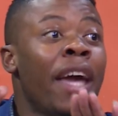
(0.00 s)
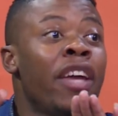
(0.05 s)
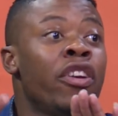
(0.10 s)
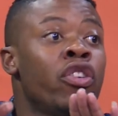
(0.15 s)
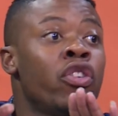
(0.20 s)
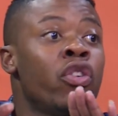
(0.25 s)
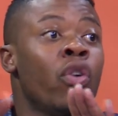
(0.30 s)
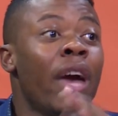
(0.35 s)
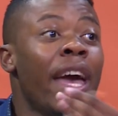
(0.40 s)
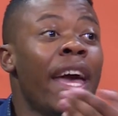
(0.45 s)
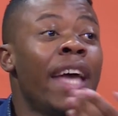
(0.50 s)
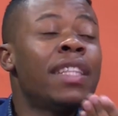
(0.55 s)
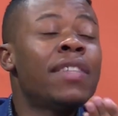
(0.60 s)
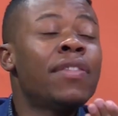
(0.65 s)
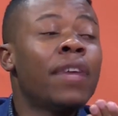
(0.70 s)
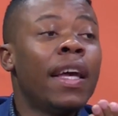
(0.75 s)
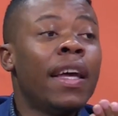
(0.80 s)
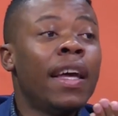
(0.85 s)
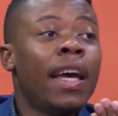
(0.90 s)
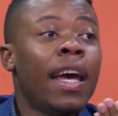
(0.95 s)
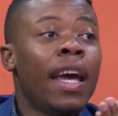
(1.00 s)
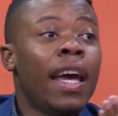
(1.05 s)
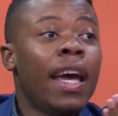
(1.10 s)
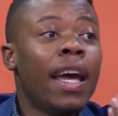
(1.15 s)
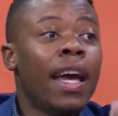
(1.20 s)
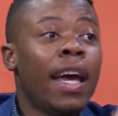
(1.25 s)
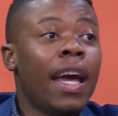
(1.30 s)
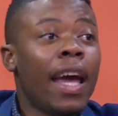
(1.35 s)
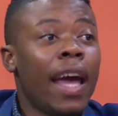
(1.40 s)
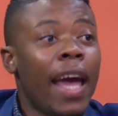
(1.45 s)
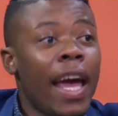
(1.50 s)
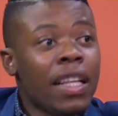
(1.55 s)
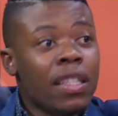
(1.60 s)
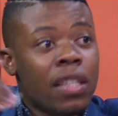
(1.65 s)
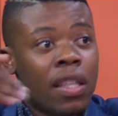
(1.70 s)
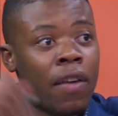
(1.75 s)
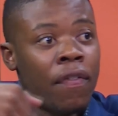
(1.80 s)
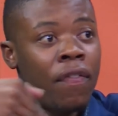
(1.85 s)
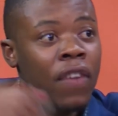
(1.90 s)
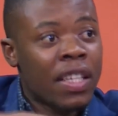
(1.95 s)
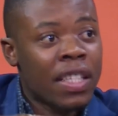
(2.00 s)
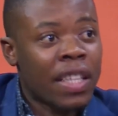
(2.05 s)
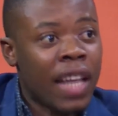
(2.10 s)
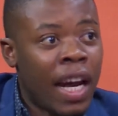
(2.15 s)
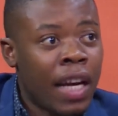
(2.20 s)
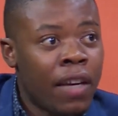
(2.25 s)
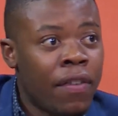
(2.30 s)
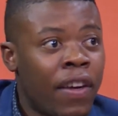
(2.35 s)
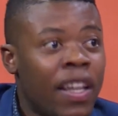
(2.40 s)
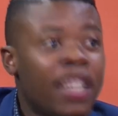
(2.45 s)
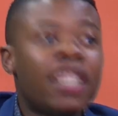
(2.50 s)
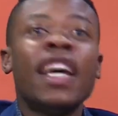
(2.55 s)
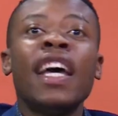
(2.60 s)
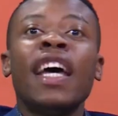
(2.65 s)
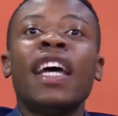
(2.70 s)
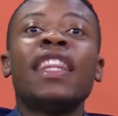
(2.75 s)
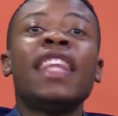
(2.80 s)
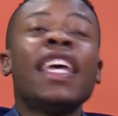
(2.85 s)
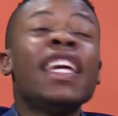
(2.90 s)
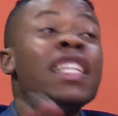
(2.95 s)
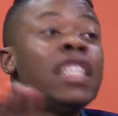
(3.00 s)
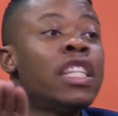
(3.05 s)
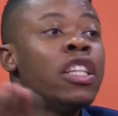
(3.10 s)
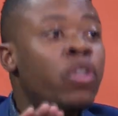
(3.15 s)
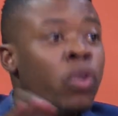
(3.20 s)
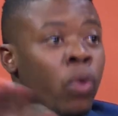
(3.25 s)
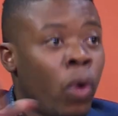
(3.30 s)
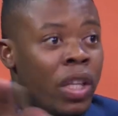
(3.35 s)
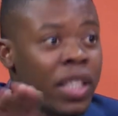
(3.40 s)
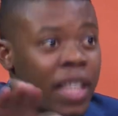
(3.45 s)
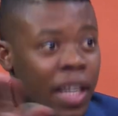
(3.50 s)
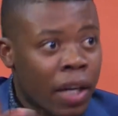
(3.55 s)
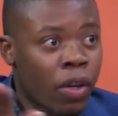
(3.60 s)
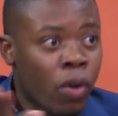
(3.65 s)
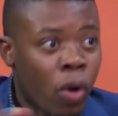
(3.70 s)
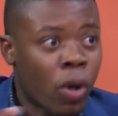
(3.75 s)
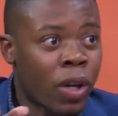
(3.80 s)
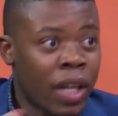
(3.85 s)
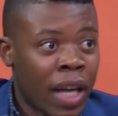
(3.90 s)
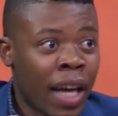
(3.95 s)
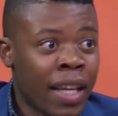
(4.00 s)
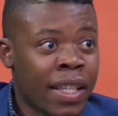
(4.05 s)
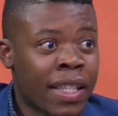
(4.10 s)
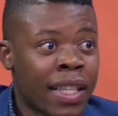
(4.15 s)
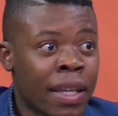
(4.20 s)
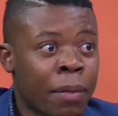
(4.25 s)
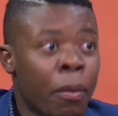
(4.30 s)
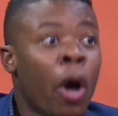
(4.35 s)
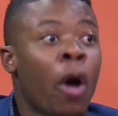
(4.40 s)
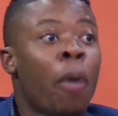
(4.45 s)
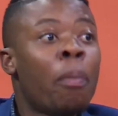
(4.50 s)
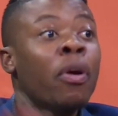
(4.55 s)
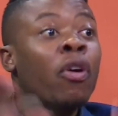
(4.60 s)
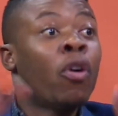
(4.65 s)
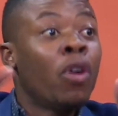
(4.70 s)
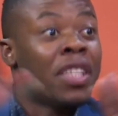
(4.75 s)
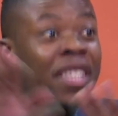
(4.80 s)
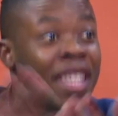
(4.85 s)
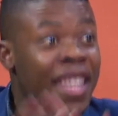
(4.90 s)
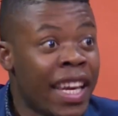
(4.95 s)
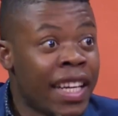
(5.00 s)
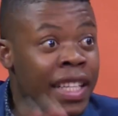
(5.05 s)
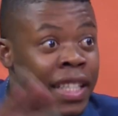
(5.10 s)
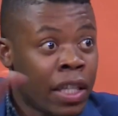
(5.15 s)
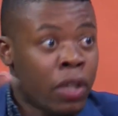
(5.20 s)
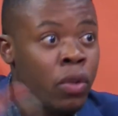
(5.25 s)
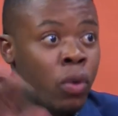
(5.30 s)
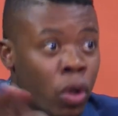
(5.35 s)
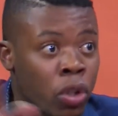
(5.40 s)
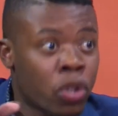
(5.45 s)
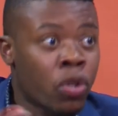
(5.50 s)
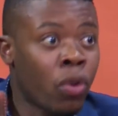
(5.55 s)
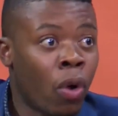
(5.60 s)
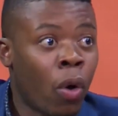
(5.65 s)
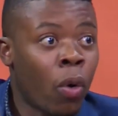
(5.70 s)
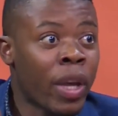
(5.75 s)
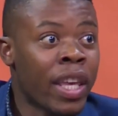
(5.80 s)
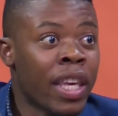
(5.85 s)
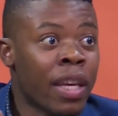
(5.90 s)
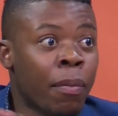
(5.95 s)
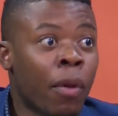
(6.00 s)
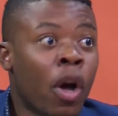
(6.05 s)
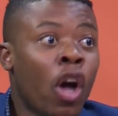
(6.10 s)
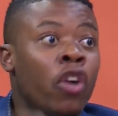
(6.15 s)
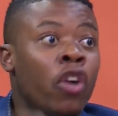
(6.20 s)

Mind you, at the first advent, they did not recognize him because they did not know him.